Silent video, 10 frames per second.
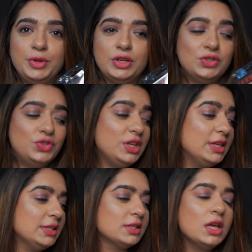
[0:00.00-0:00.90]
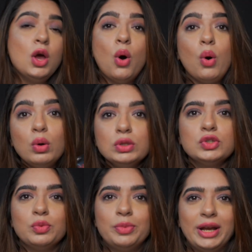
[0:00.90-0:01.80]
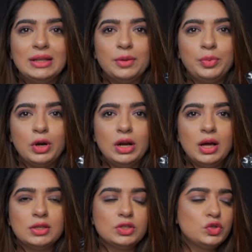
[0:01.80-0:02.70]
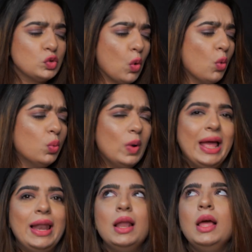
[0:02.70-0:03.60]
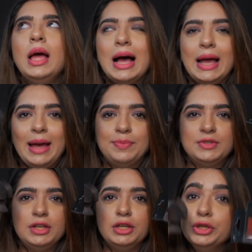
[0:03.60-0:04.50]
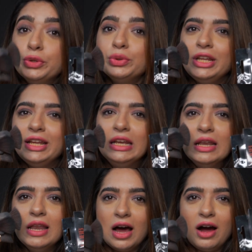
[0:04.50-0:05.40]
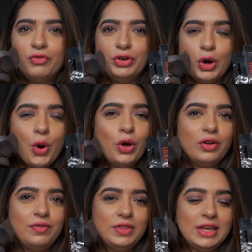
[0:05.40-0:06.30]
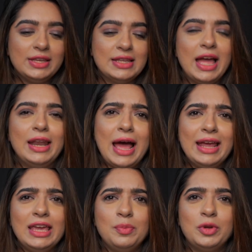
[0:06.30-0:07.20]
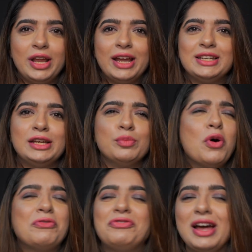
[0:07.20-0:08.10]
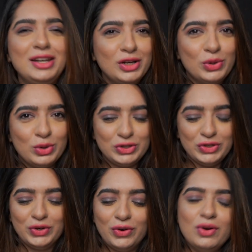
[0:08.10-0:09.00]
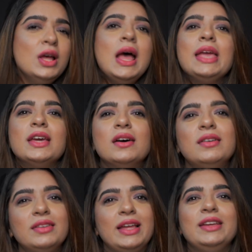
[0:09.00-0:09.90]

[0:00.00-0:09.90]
because these also blend the products so well. I absolutely loved all of these, and I keep creating more fun looks, you know, here and